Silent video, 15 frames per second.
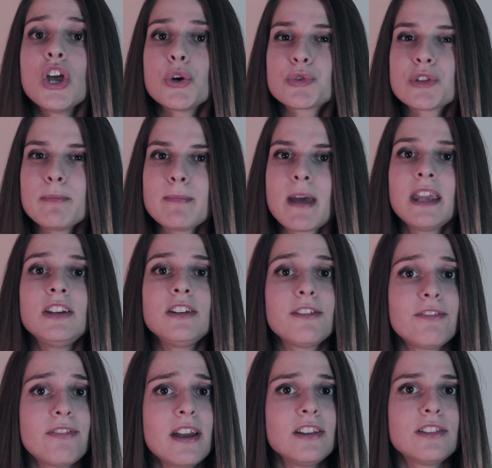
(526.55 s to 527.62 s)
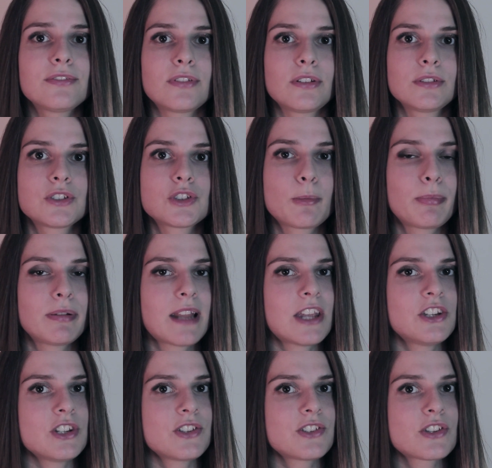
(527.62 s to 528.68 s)
Remain faithful to
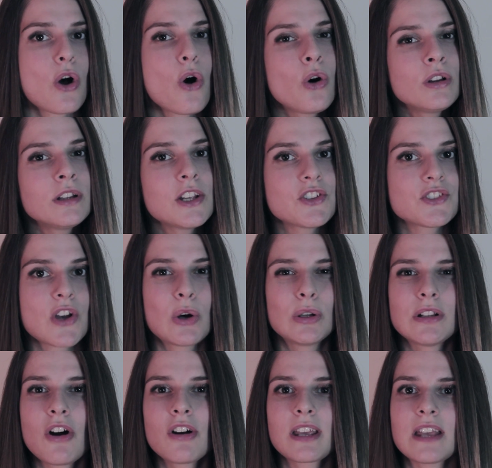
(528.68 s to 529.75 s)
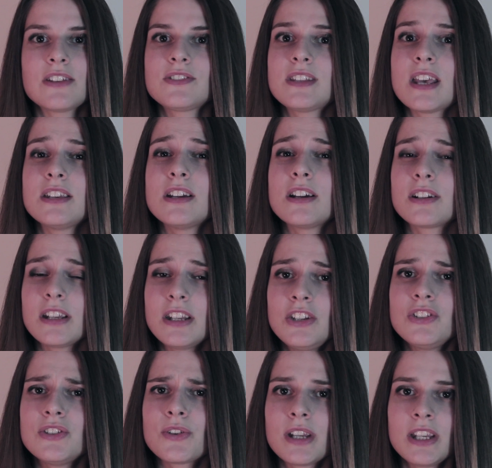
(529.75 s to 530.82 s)
pledges only so long as they are in
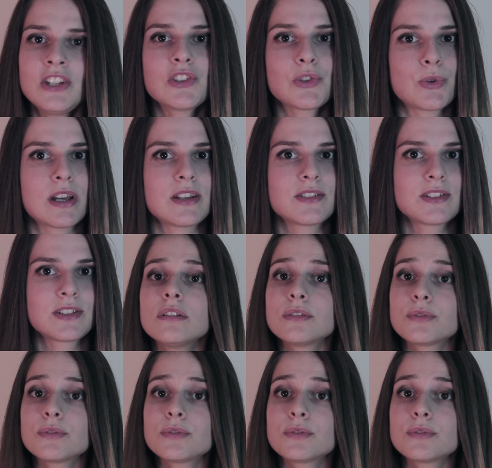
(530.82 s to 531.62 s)
your interest.